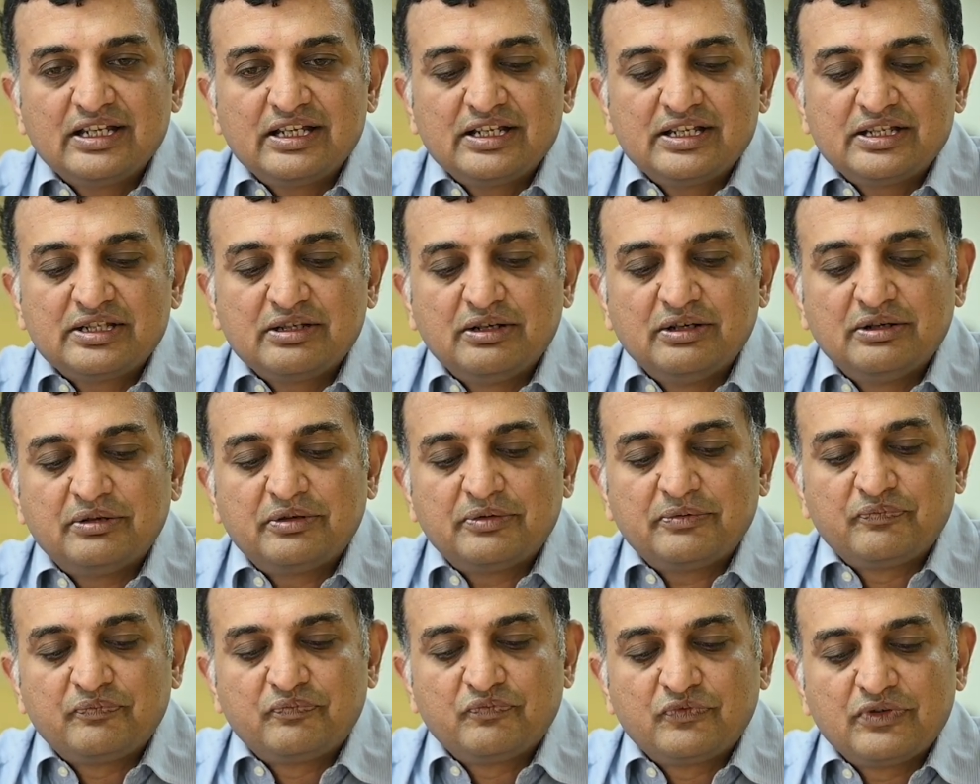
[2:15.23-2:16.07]

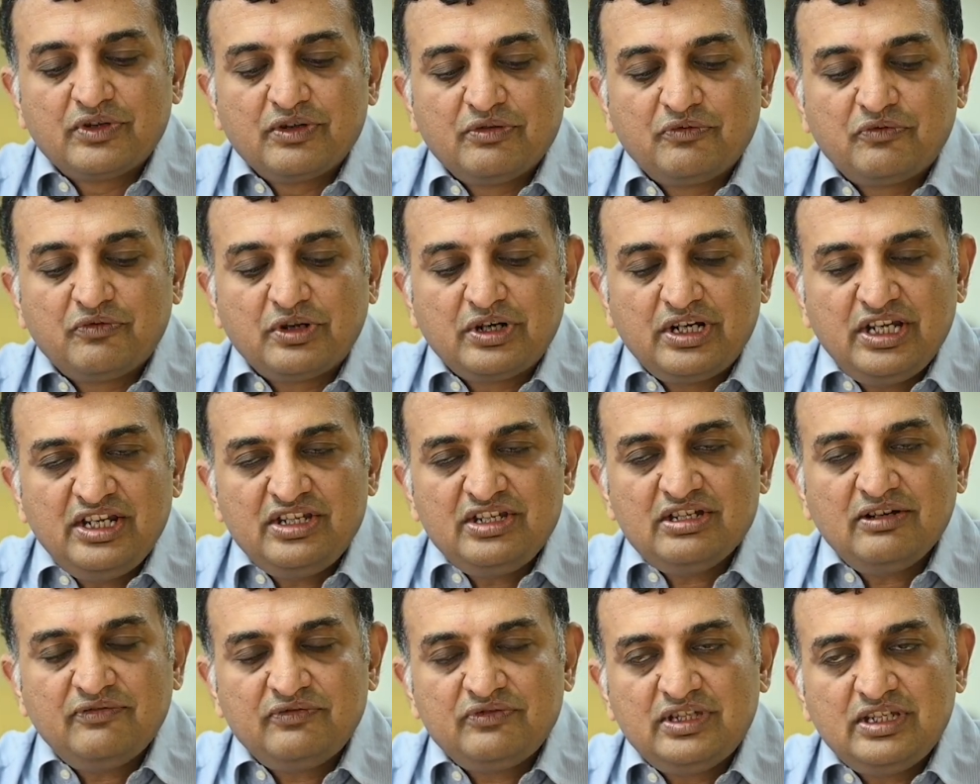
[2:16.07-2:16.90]
So for
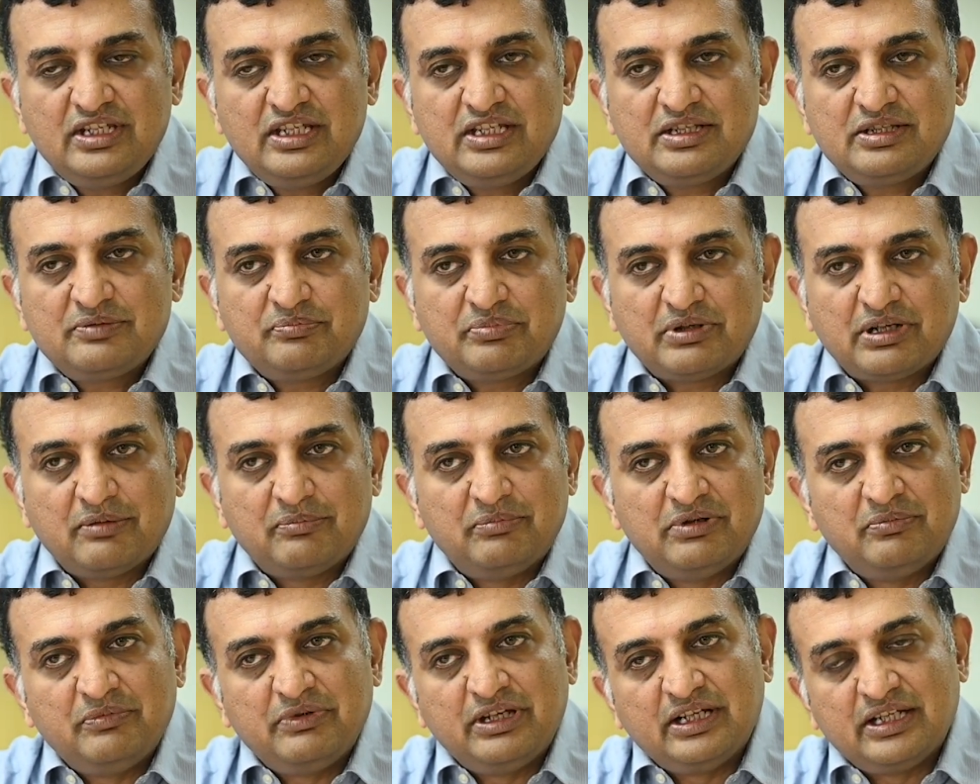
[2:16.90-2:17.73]
each of these
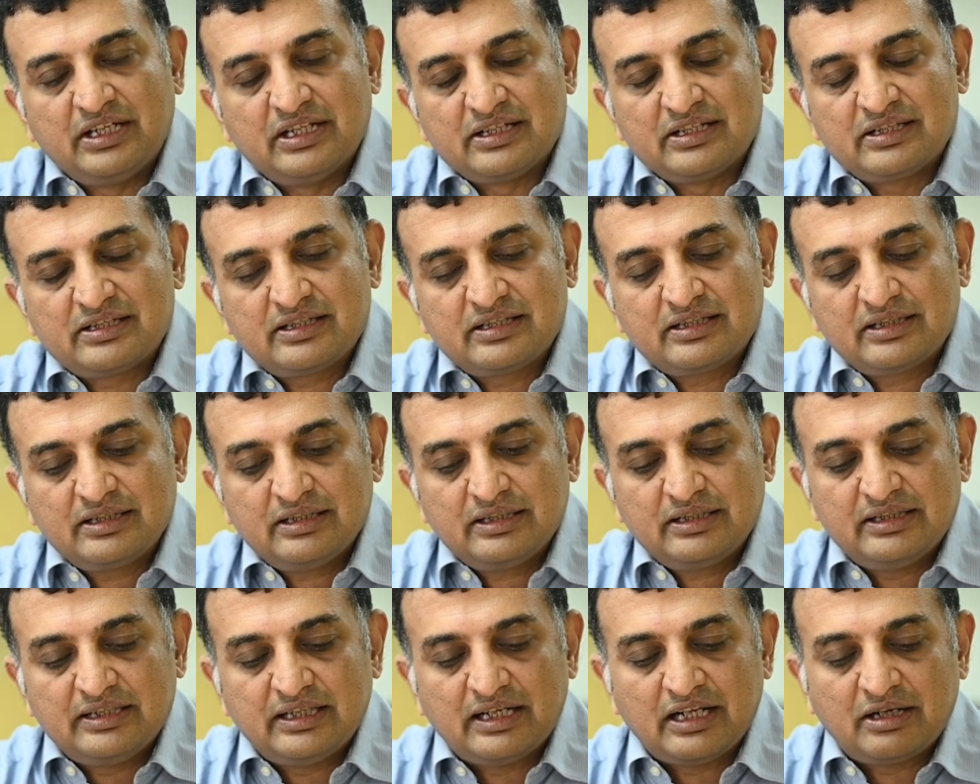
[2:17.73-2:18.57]
problem areas,
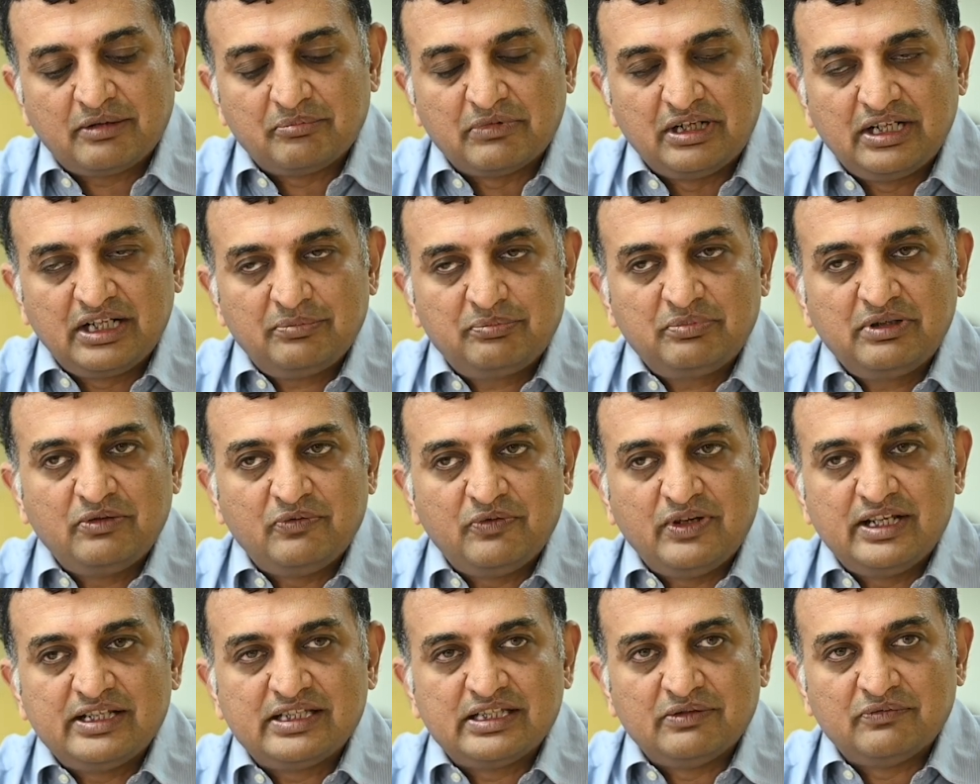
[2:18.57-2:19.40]
there are multiple
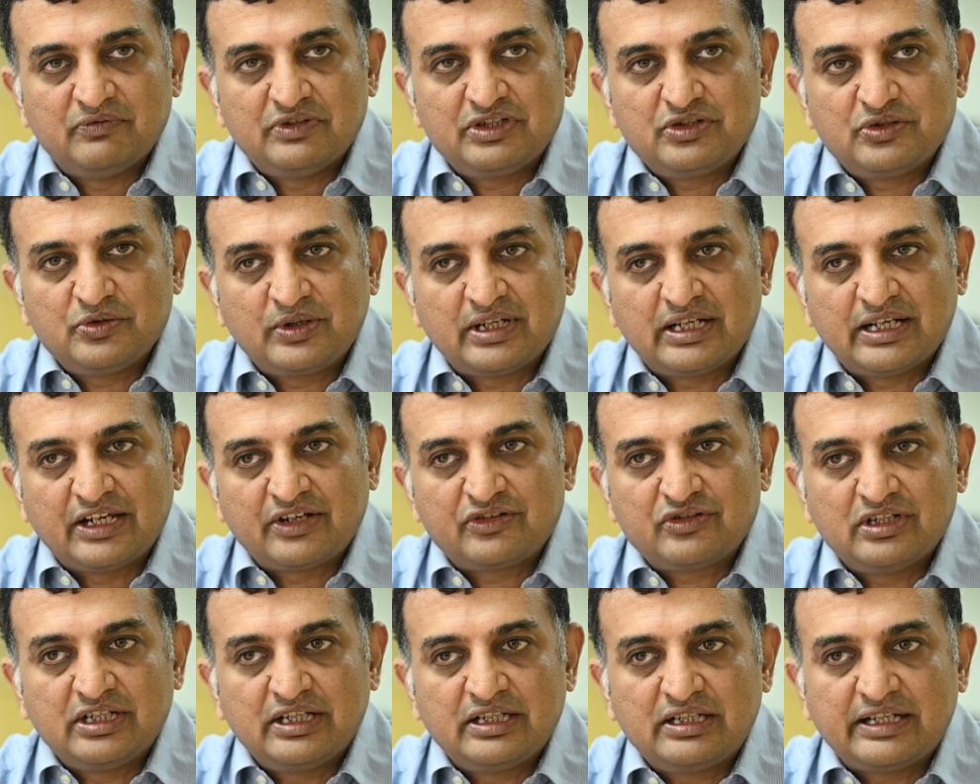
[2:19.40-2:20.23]
ways in which you can
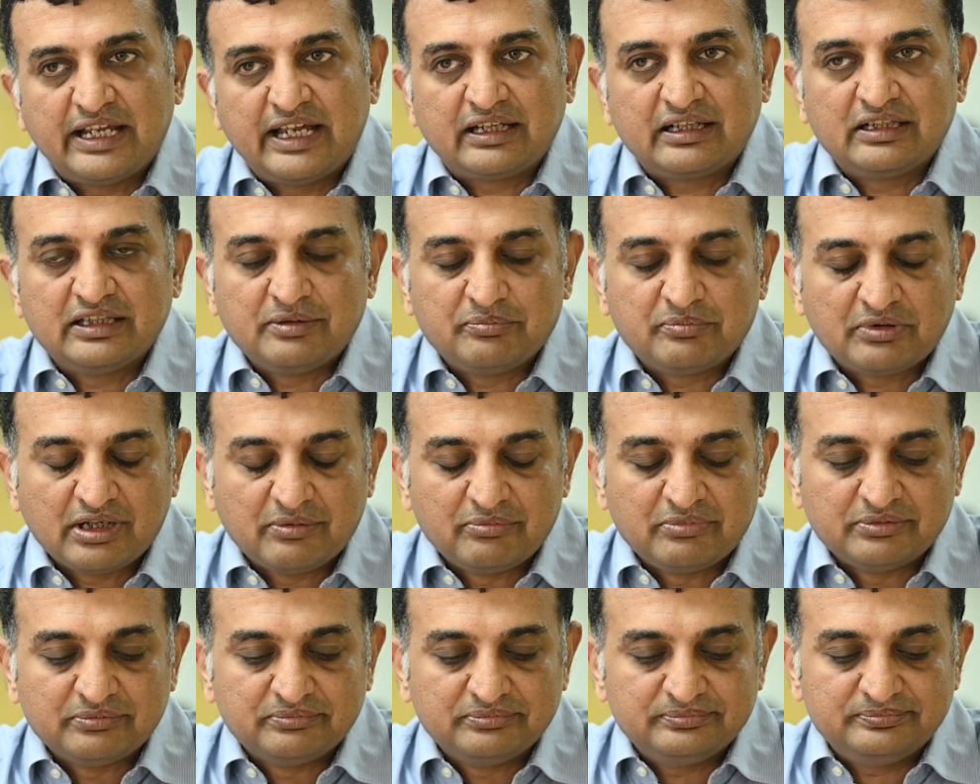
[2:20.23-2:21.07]
actually tackle the
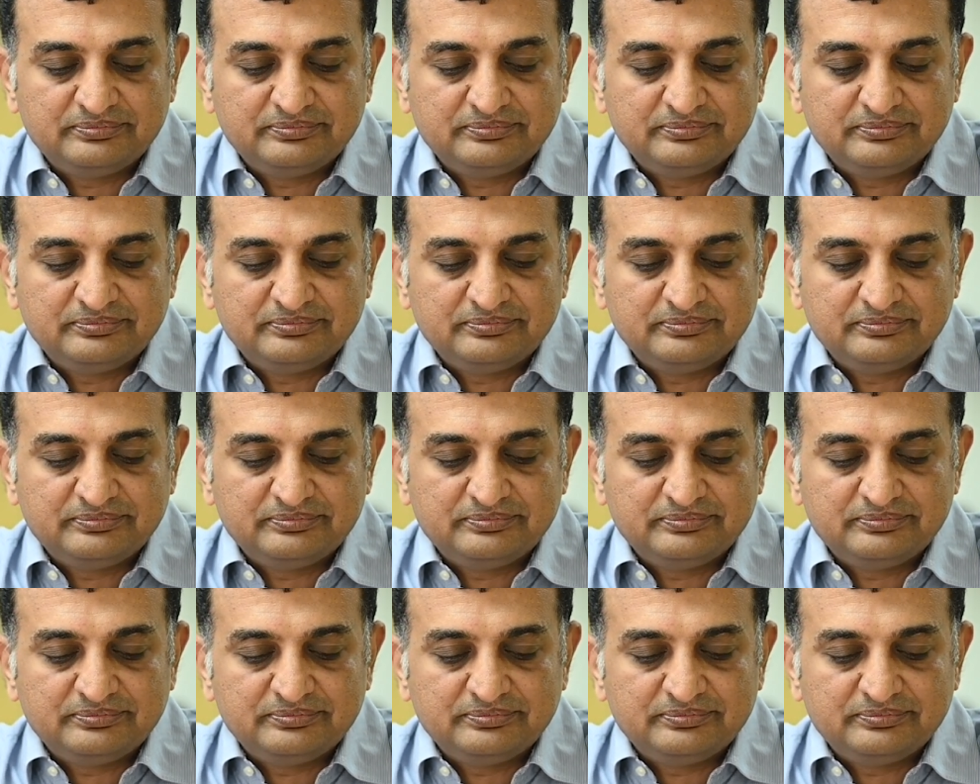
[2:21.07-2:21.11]
problem.